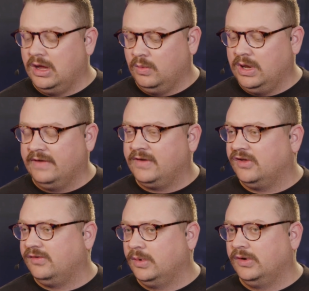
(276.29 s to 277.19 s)
We have
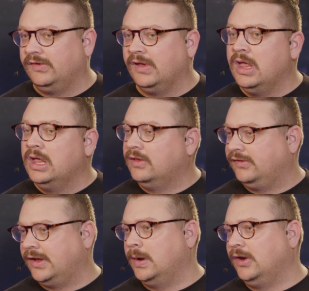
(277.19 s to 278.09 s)
customers in the
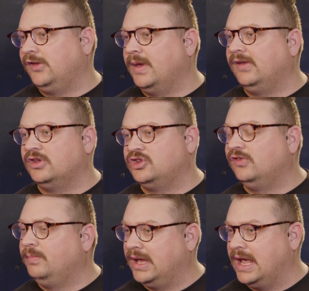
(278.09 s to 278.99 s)
security space, such
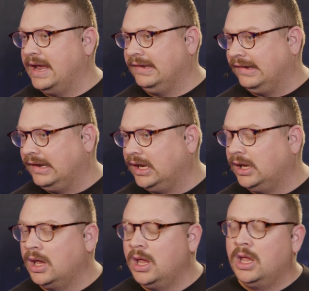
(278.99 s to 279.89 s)
as Big ID.